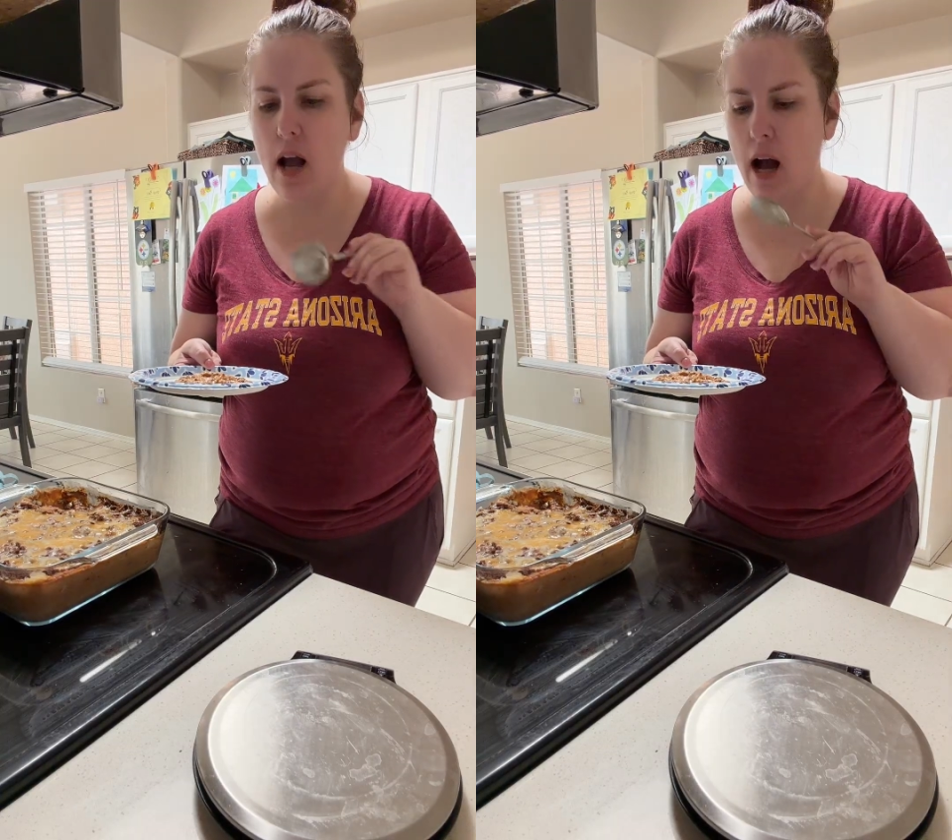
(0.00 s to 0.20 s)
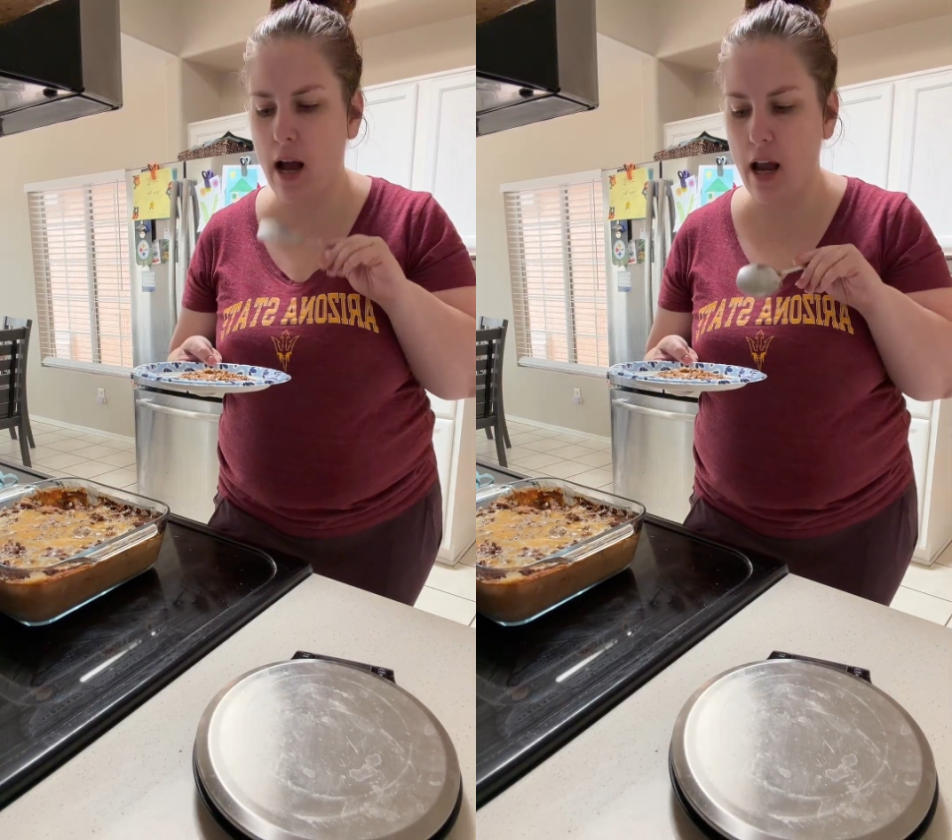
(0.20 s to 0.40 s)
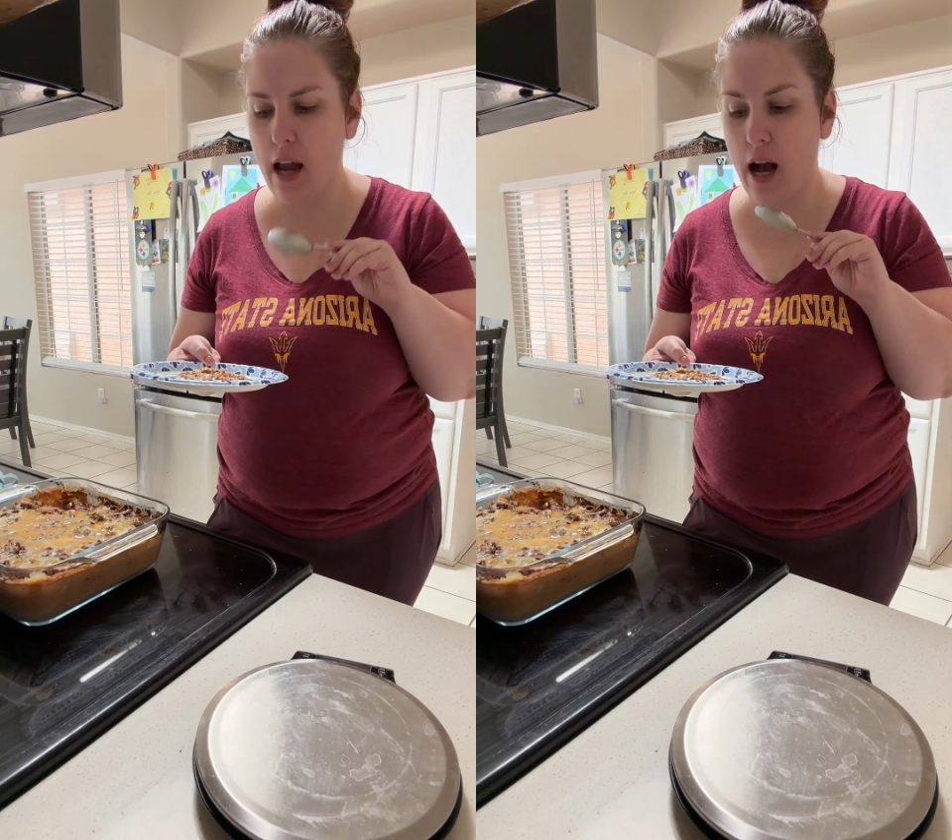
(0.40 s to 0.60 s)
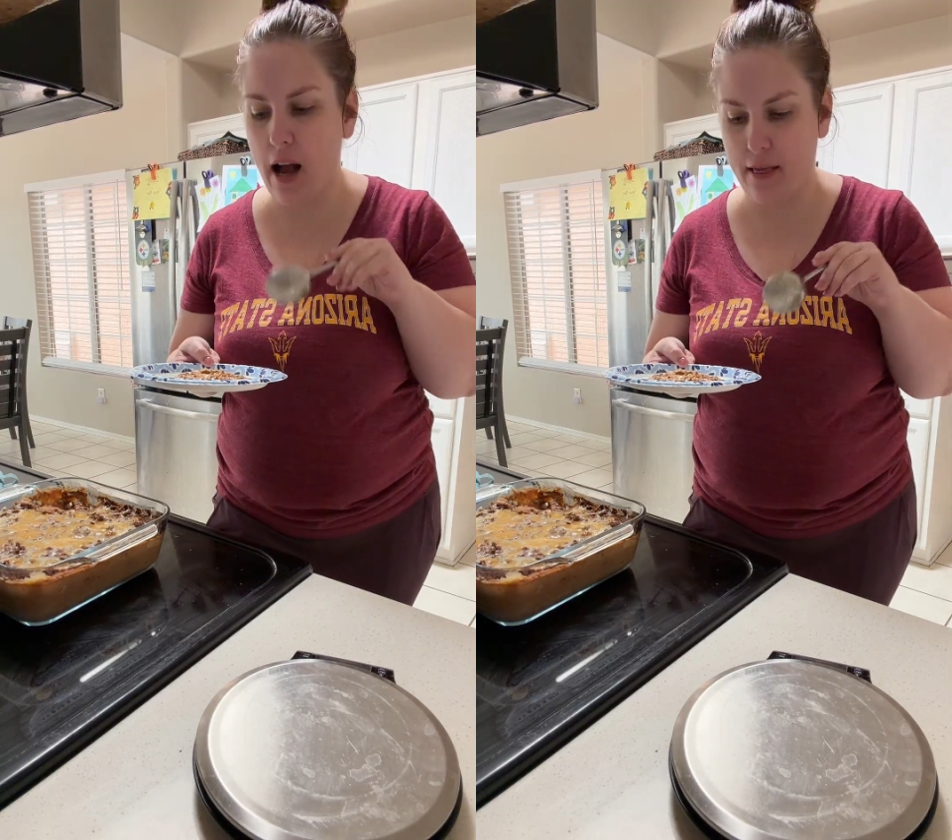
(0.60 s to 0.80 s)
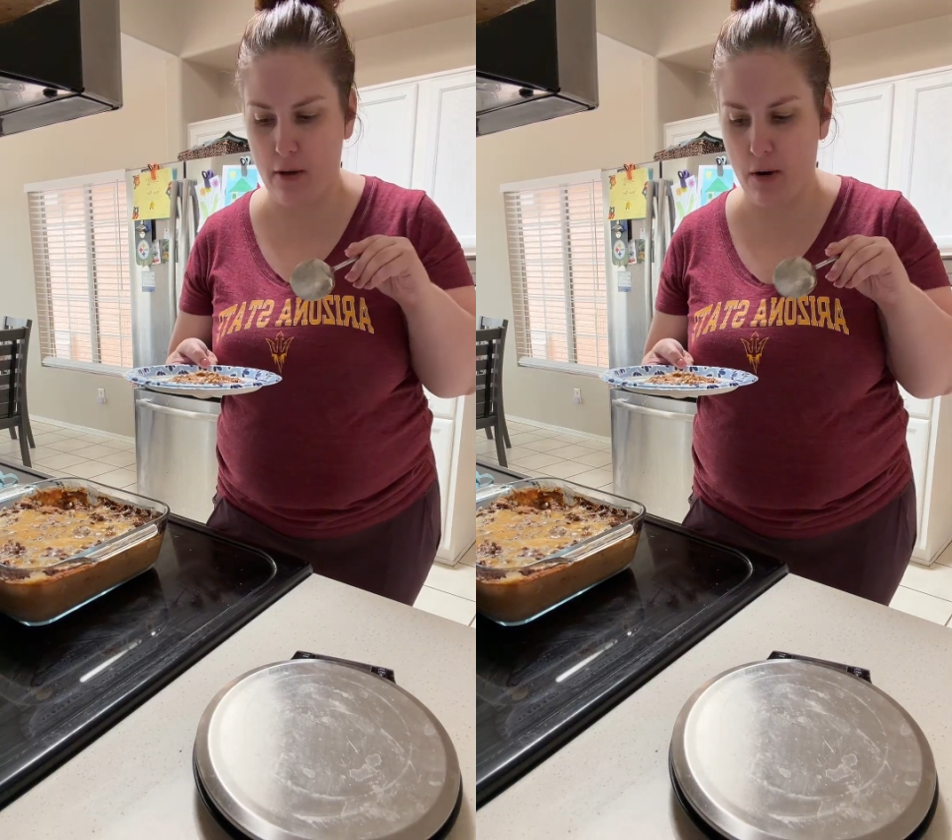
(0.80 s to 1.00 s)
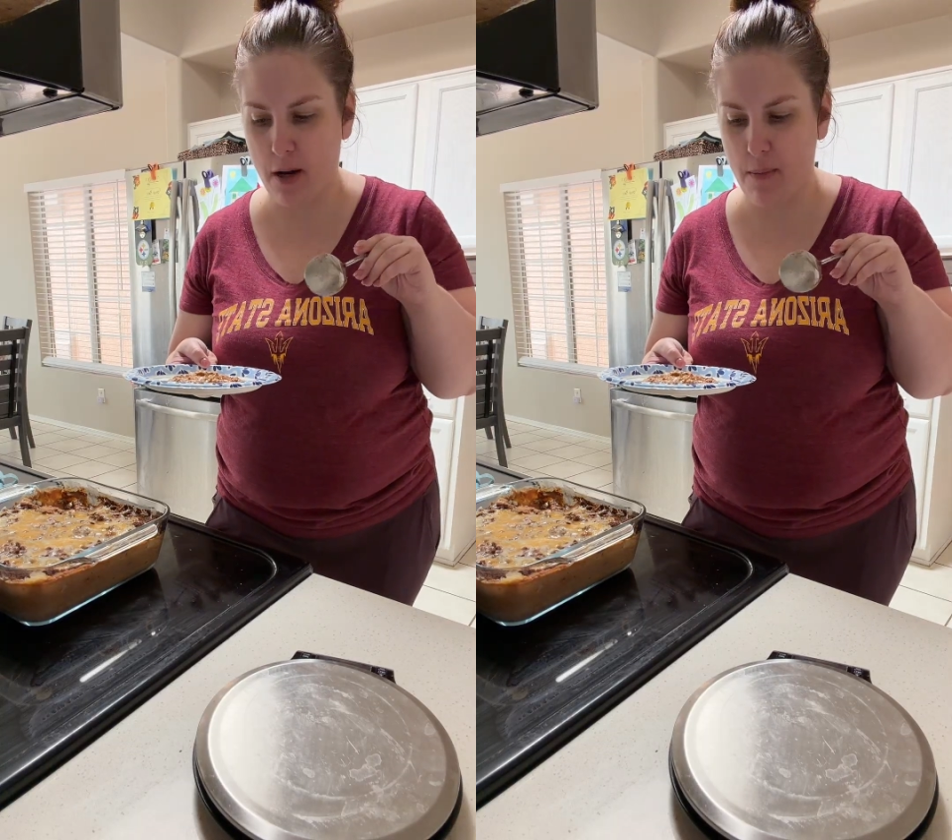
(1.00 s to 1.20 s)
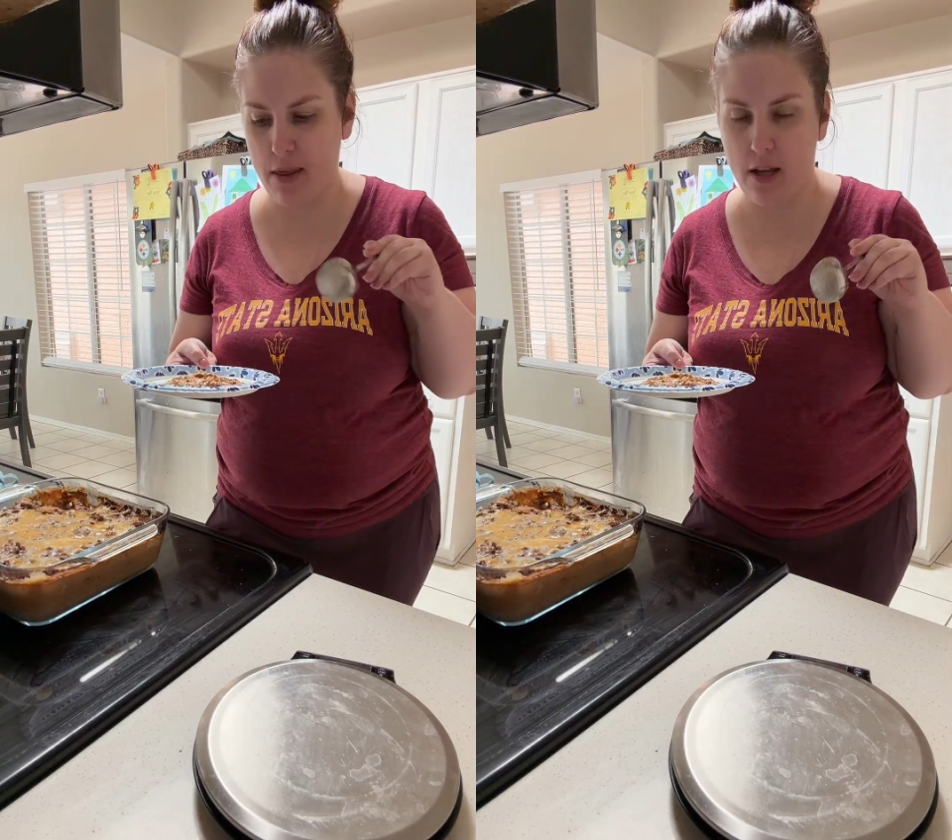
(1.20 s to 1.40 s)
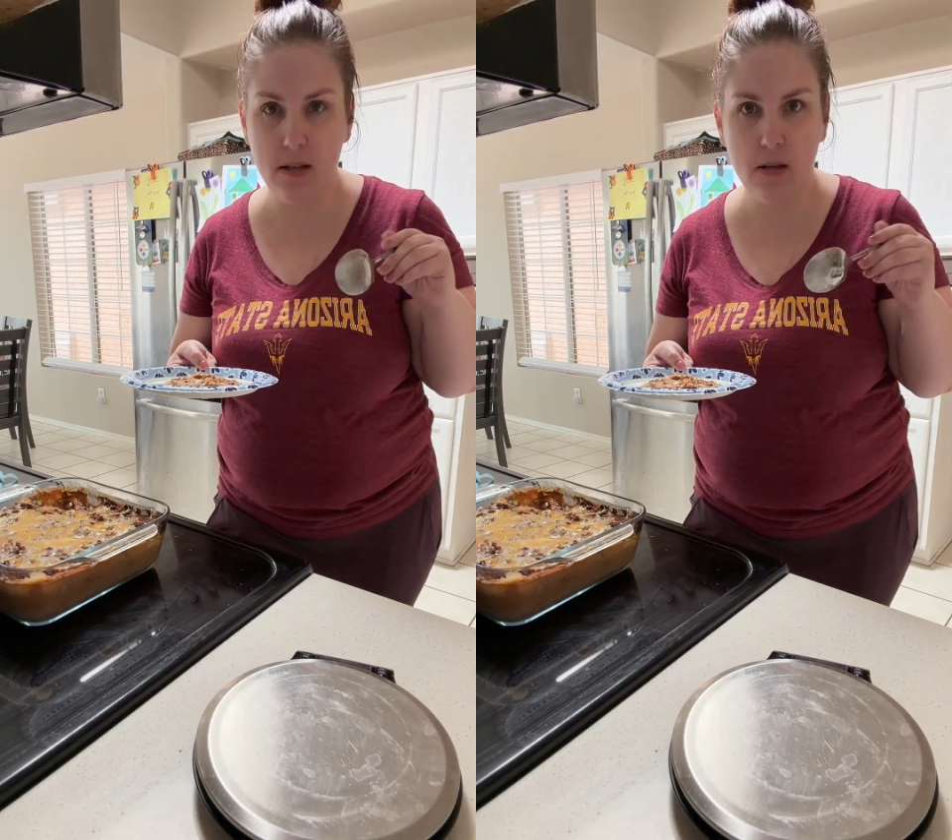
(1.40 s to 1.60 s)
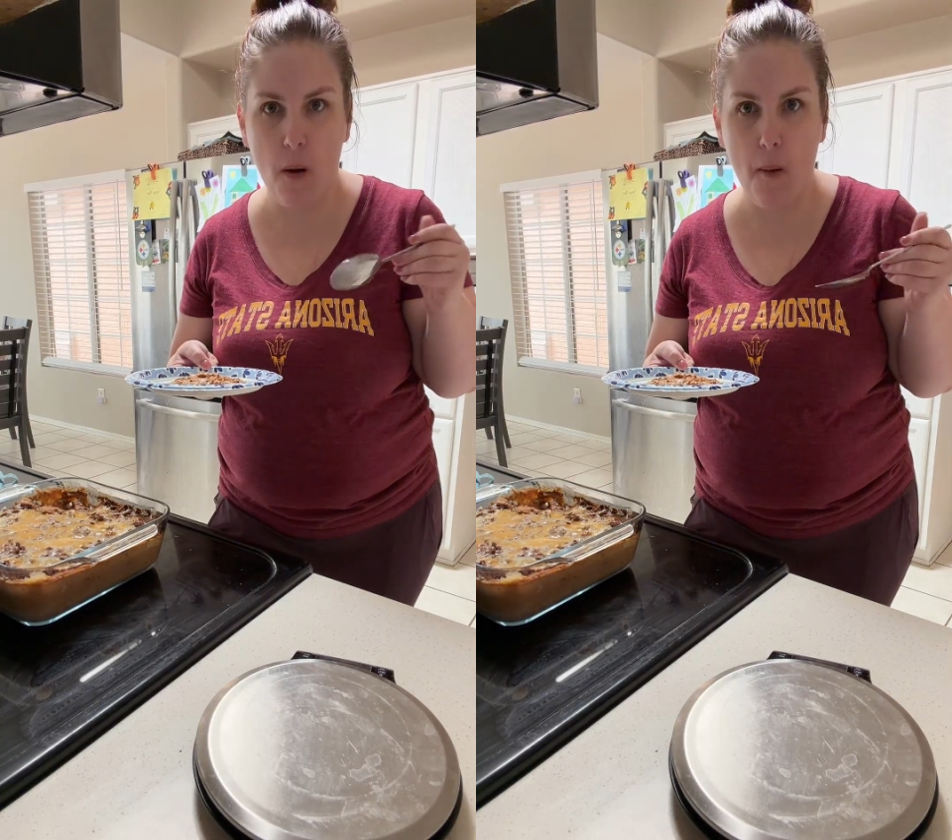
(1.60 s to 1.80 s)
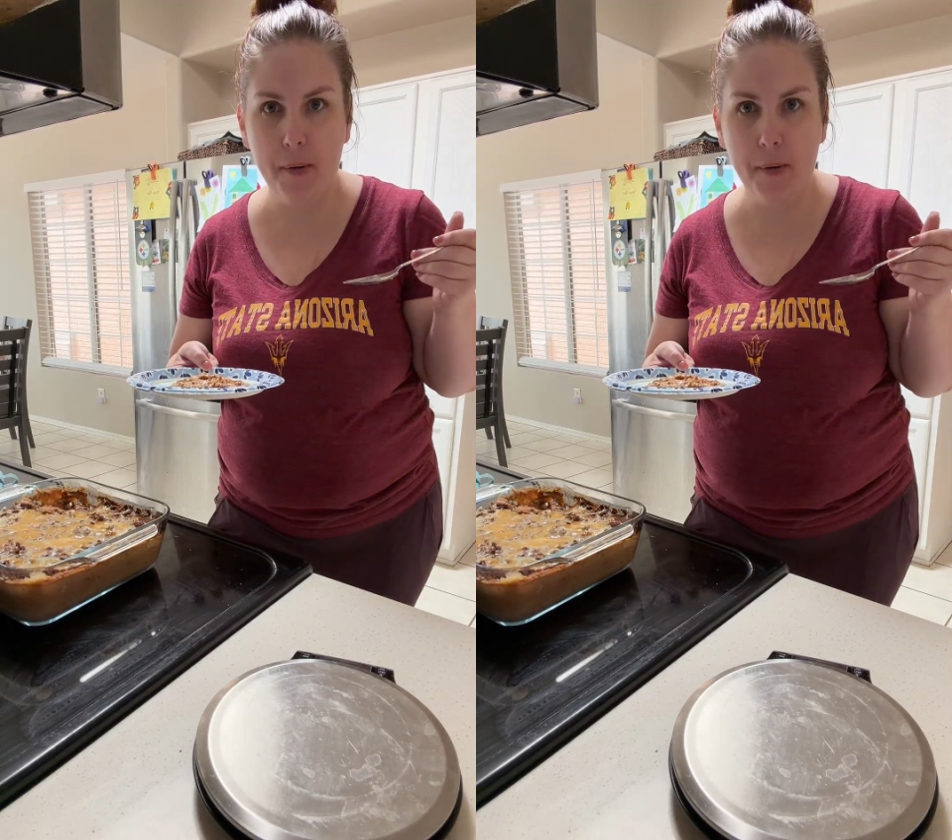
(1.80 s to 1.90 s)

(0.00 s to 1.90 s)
I highly recommend this.